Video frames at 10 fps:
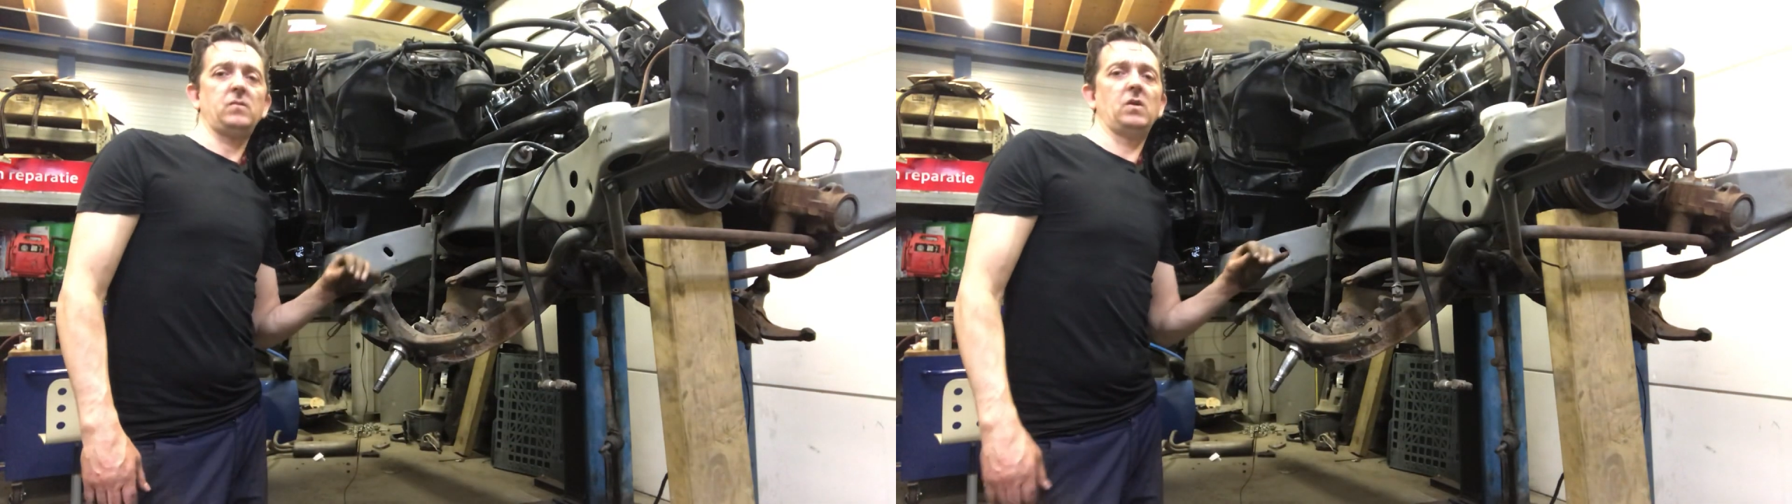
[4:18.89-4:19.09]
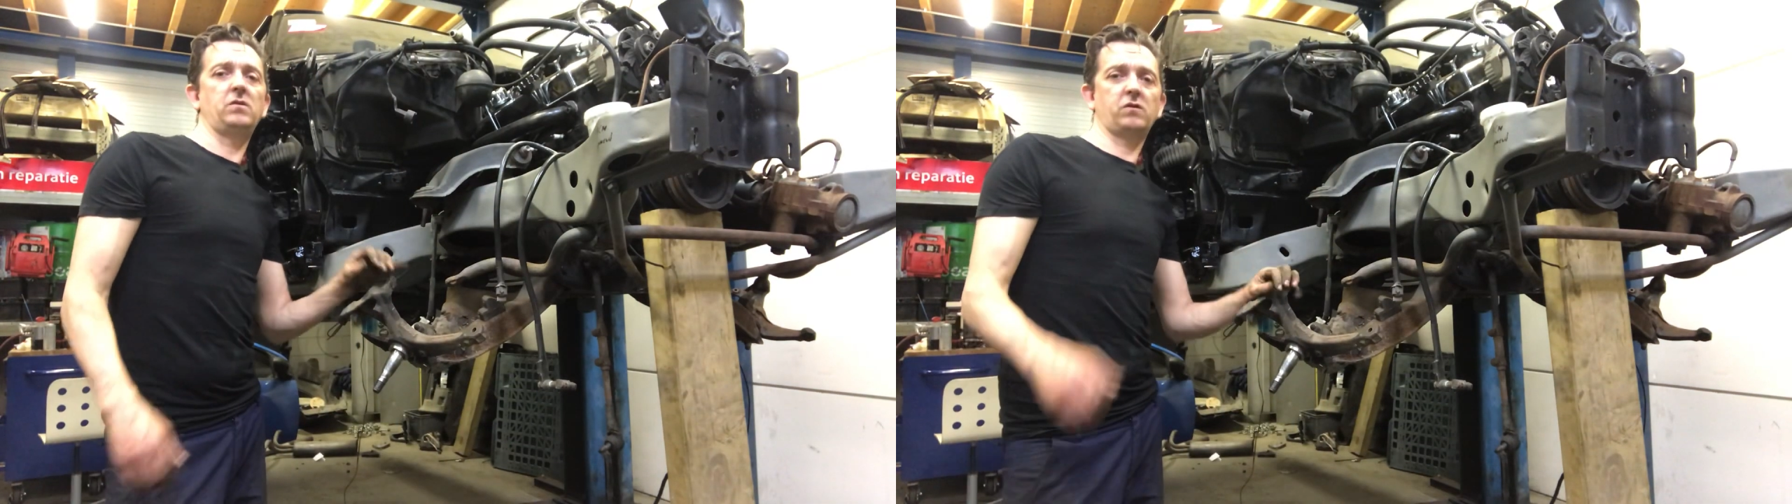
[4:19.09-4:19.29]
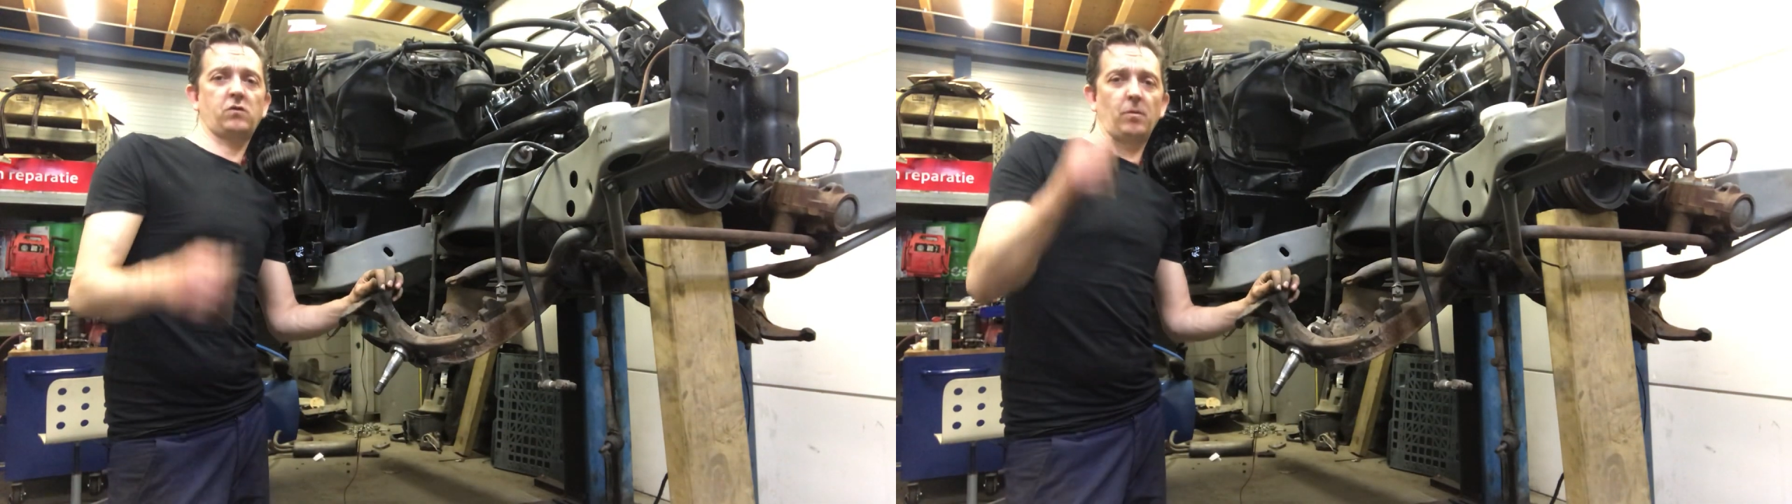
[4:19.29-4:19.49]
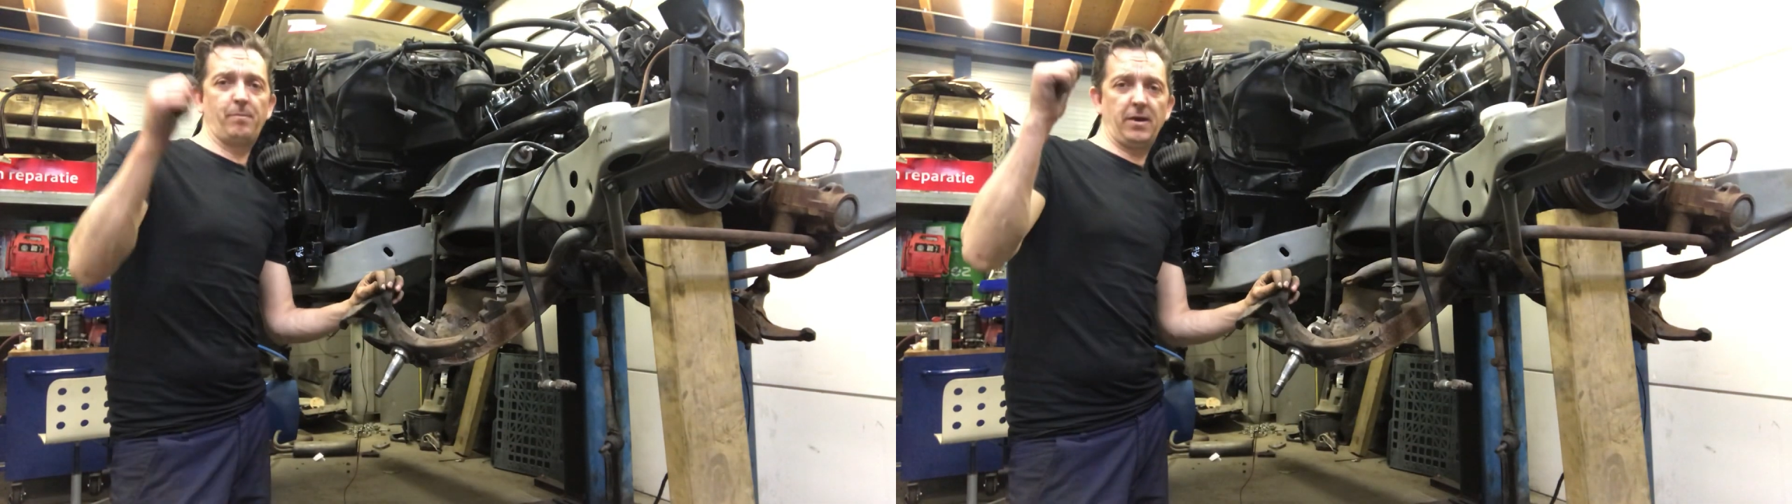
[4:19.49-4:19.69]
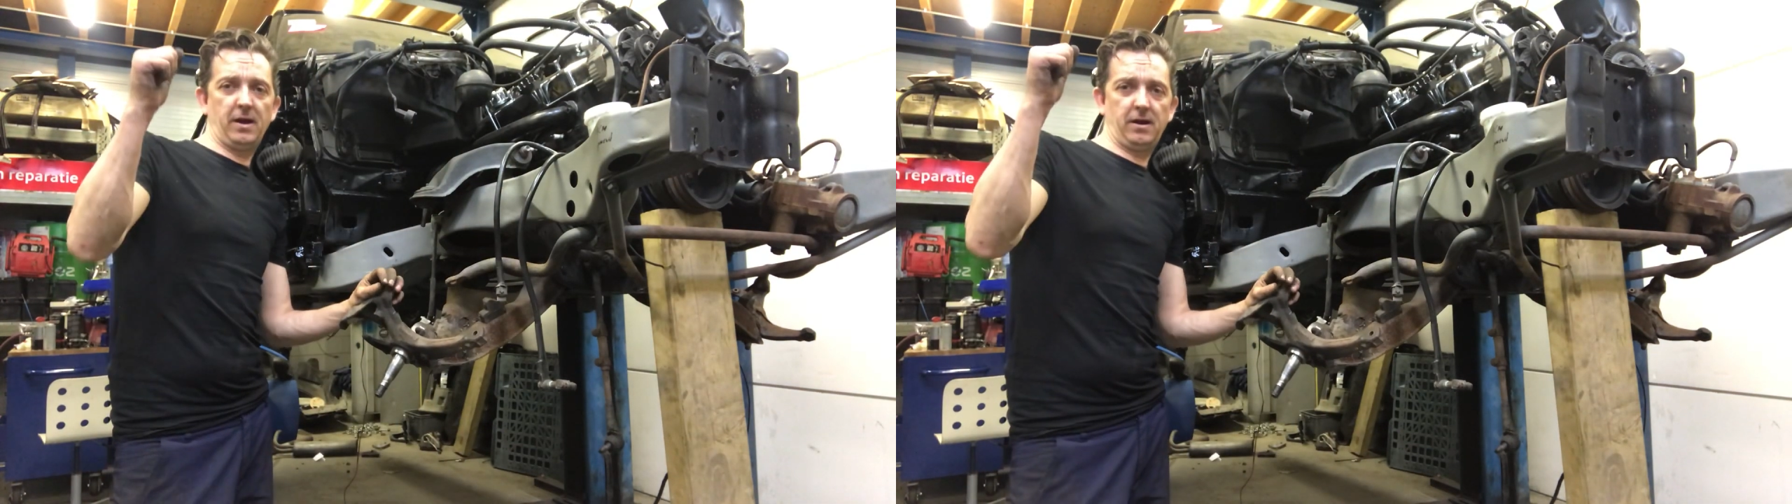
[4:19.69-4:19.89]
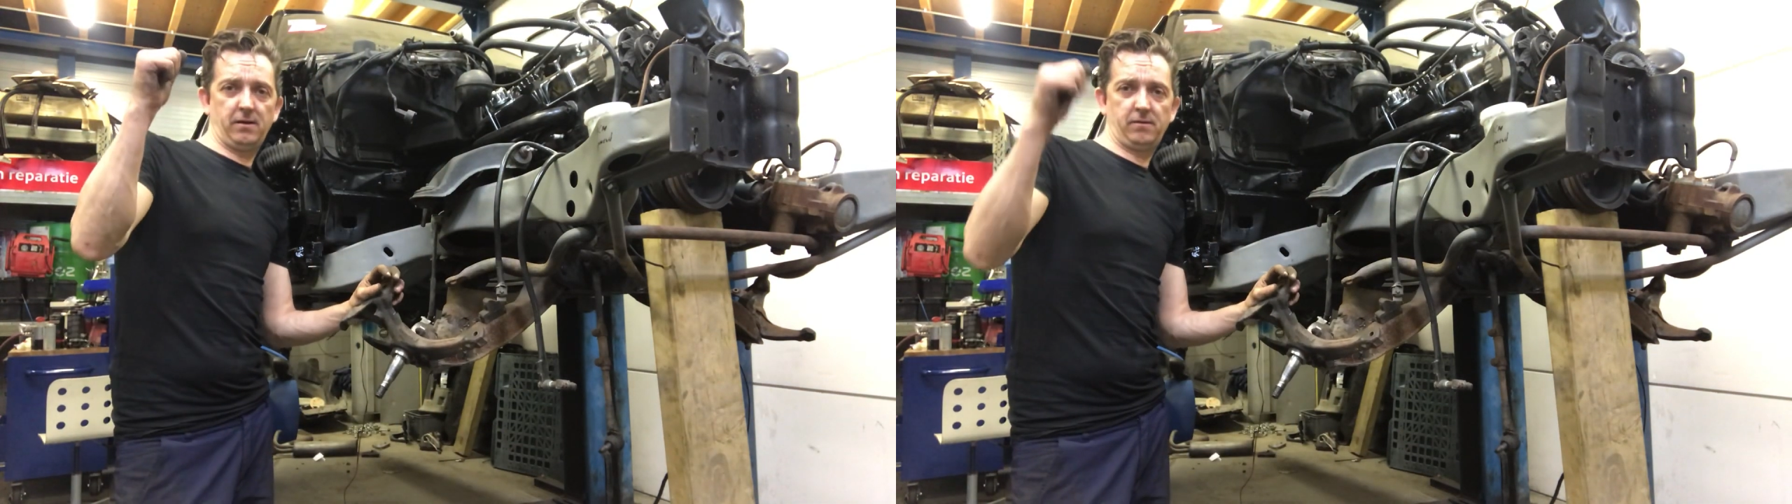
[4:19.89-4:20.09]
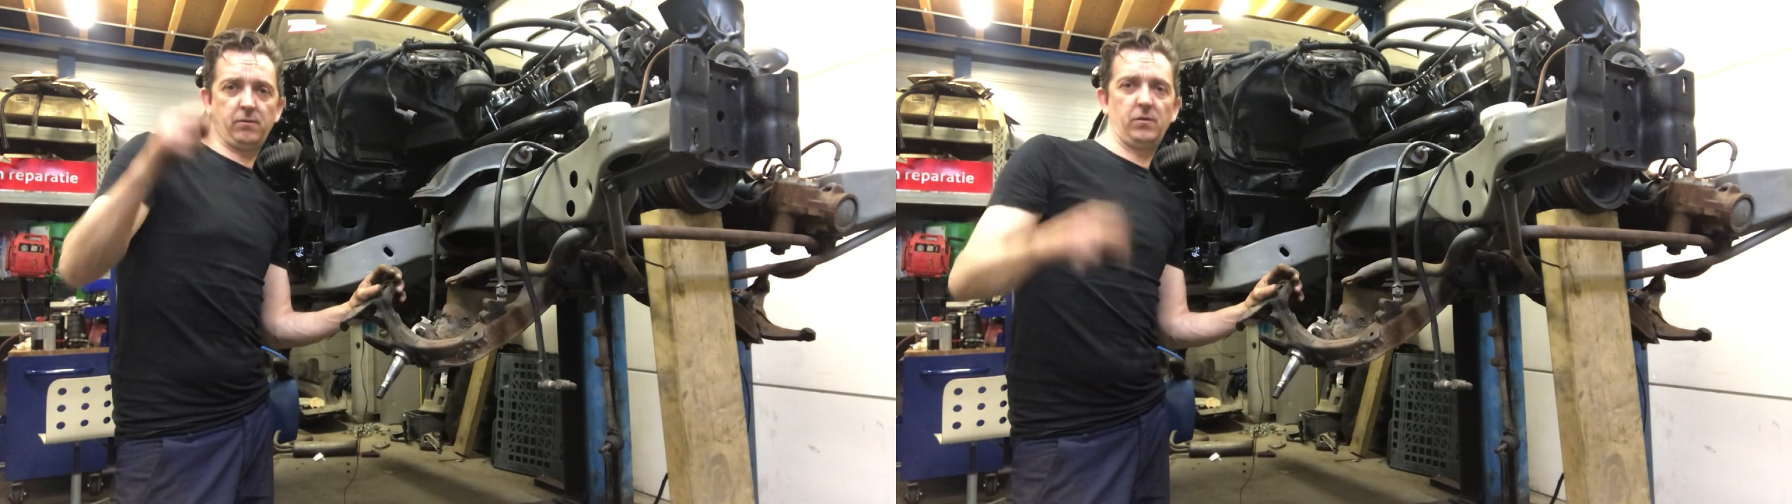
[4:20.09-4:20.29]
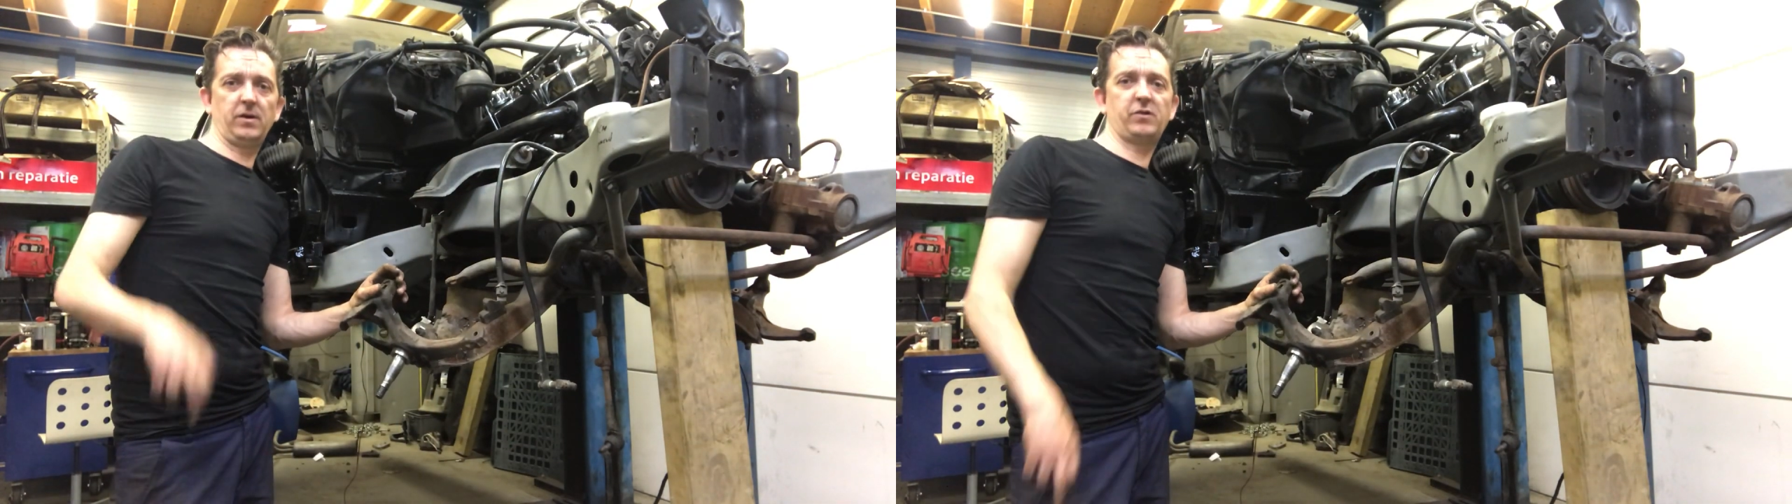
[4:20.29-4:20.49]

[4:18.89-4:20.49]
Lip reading: just compare rear